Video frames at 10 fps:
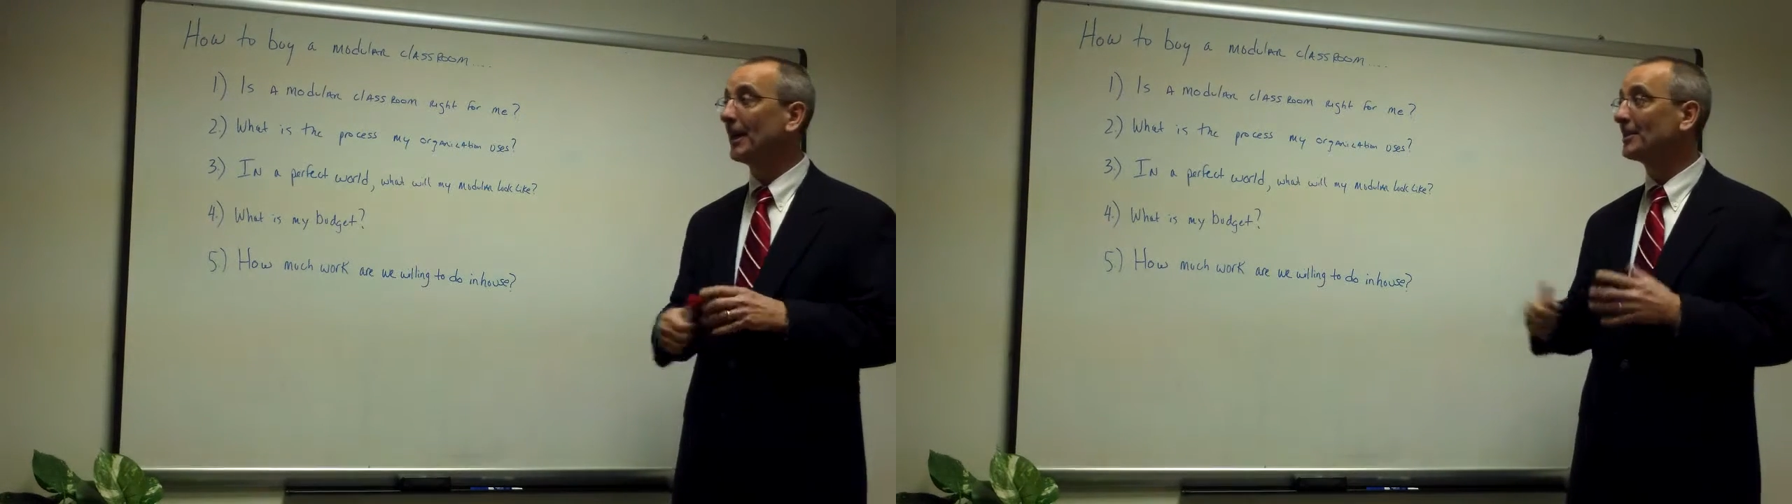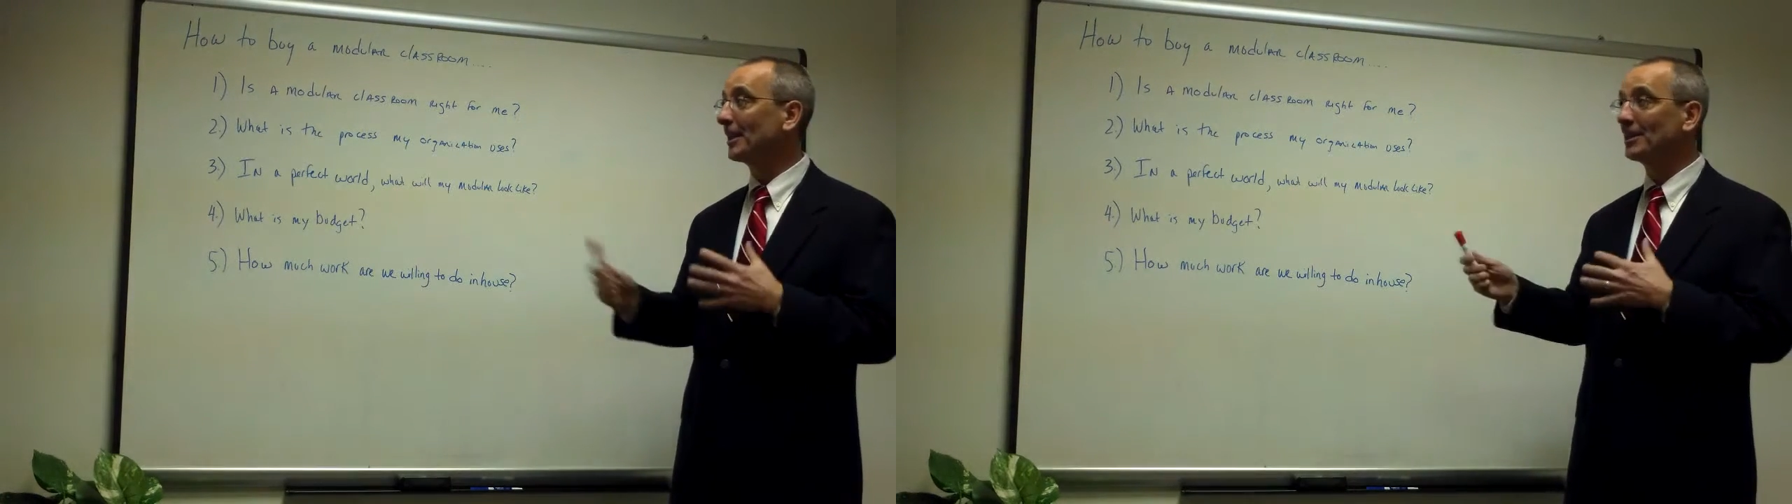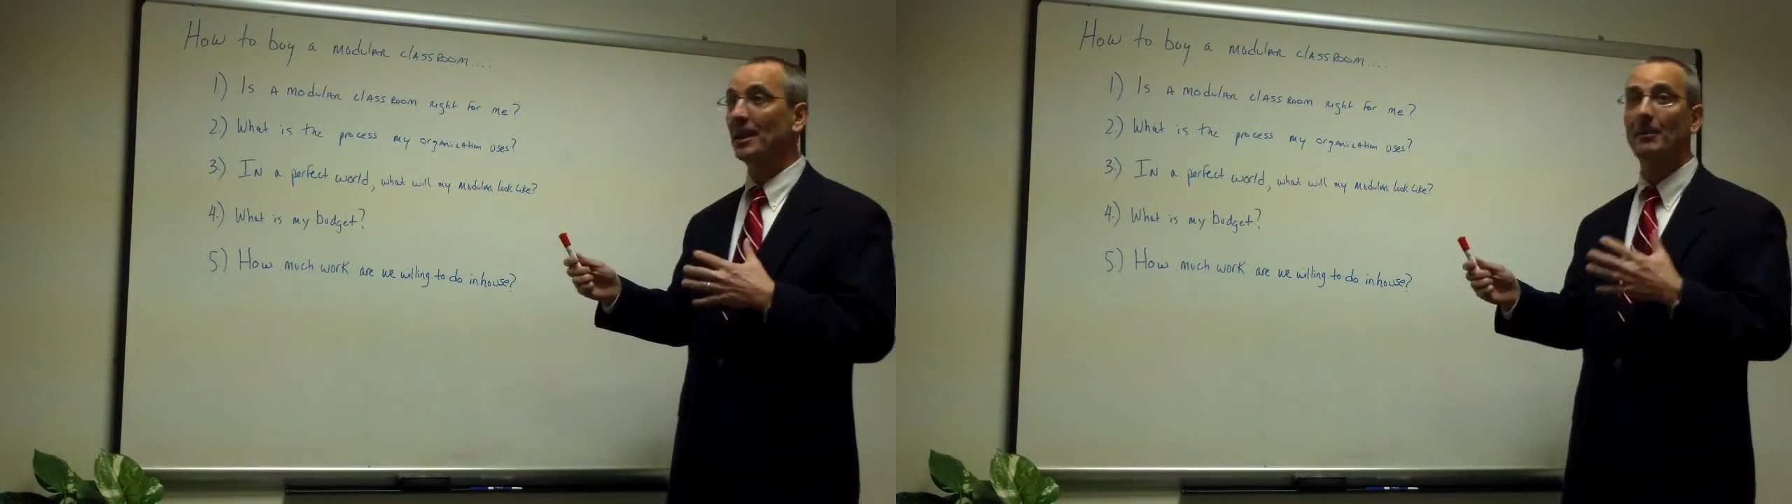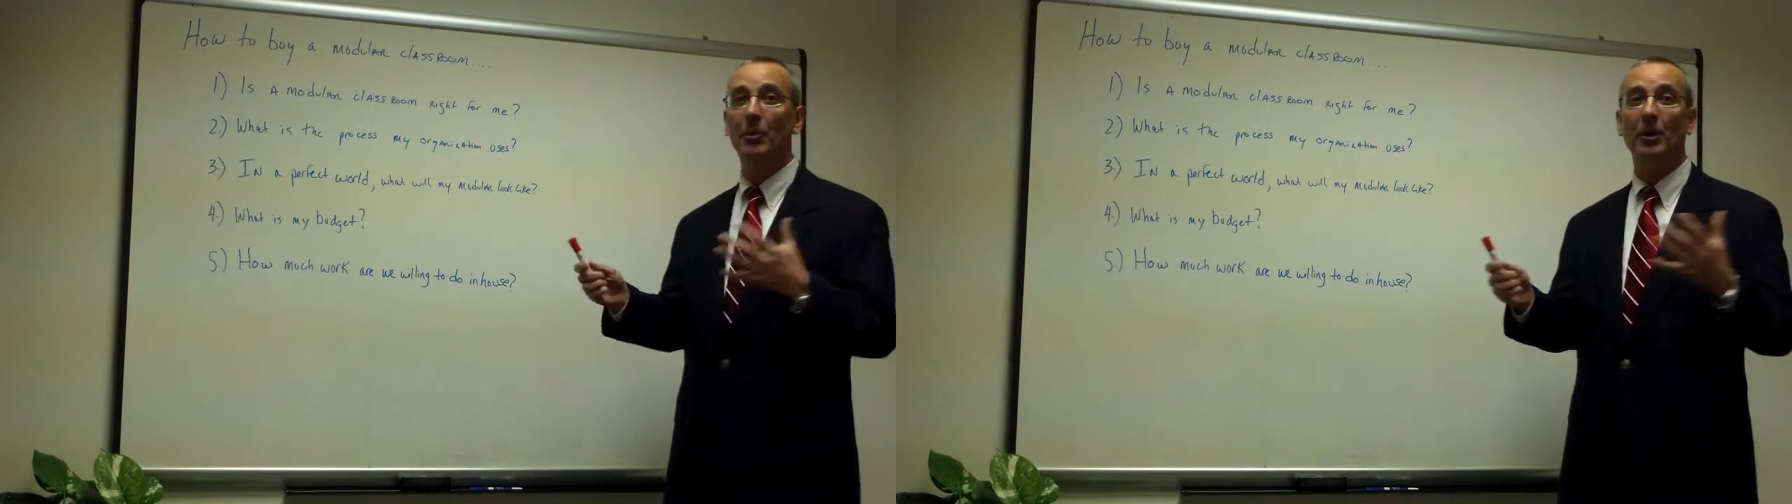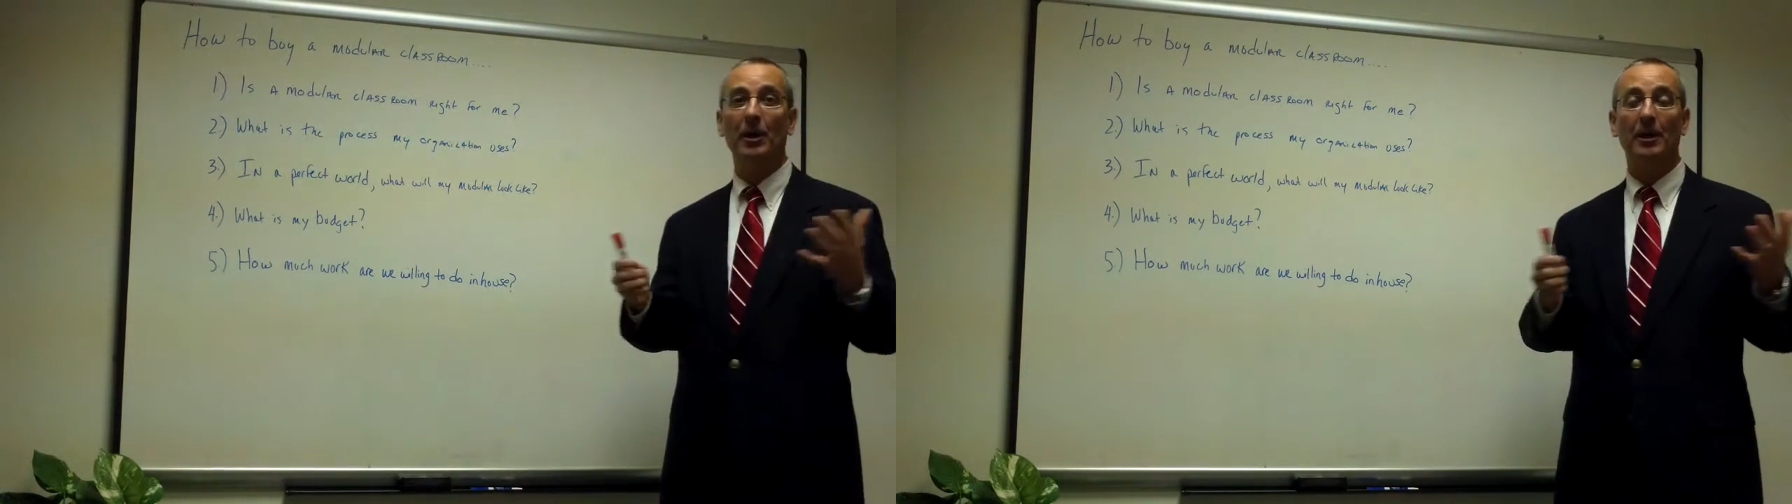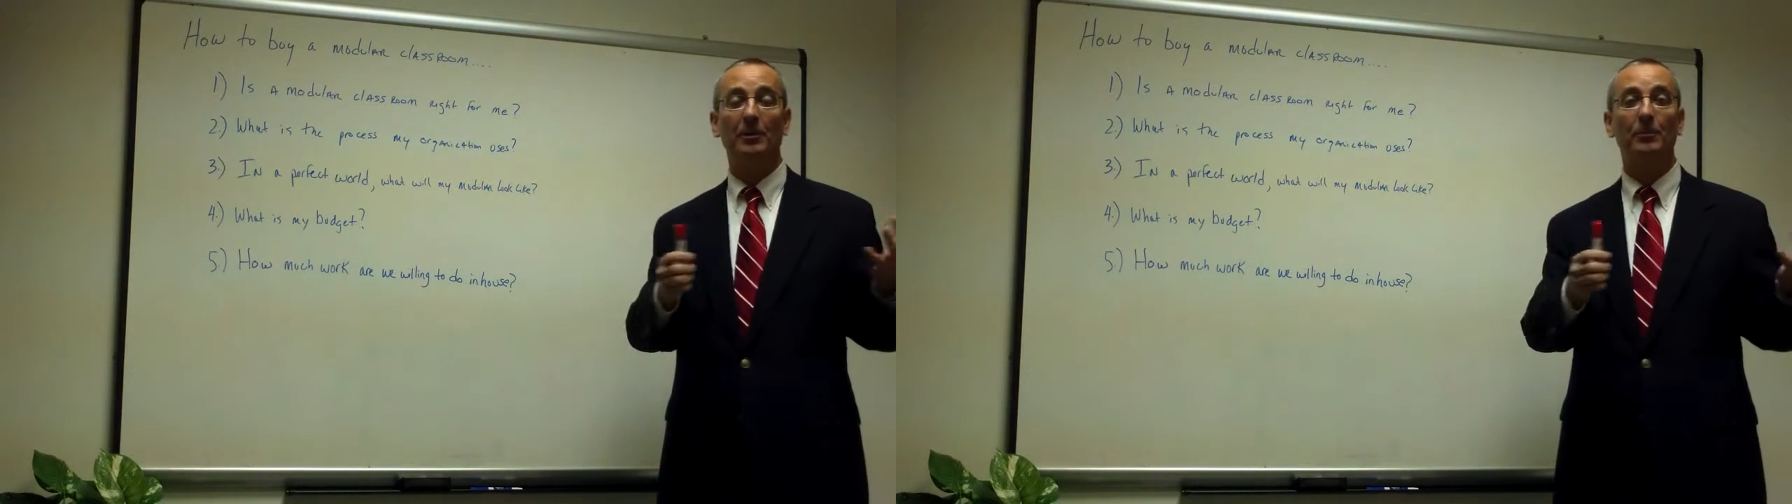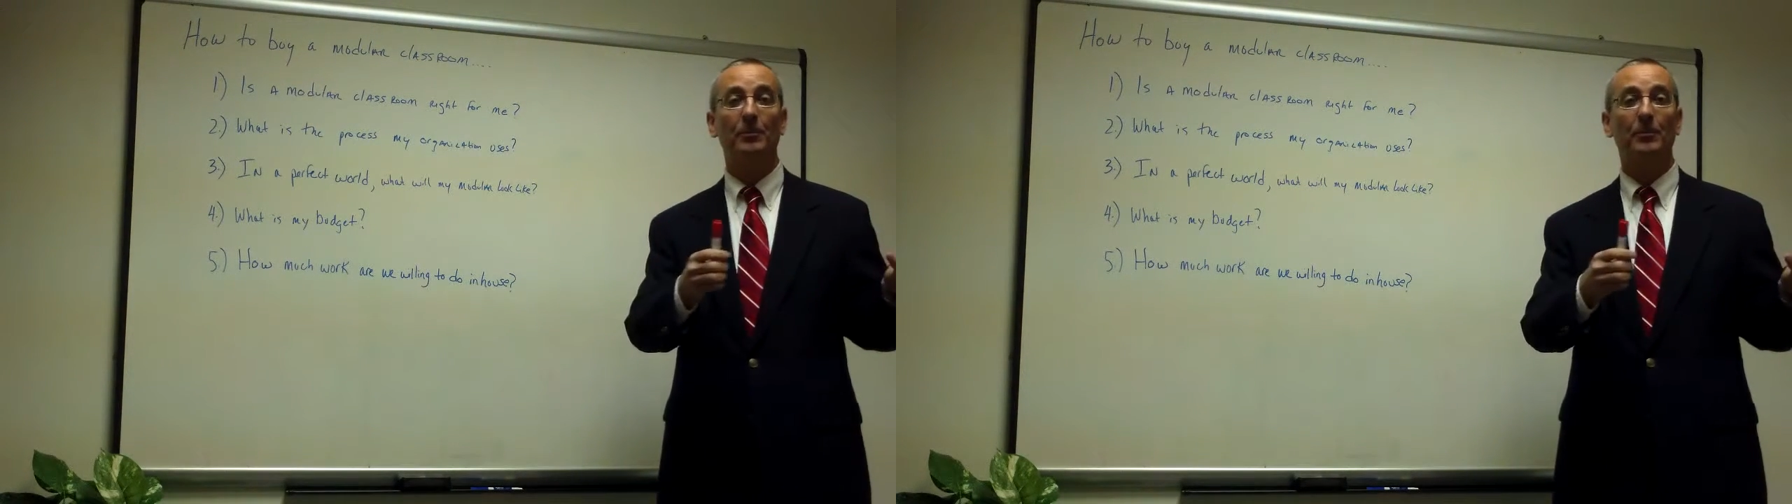As an example, a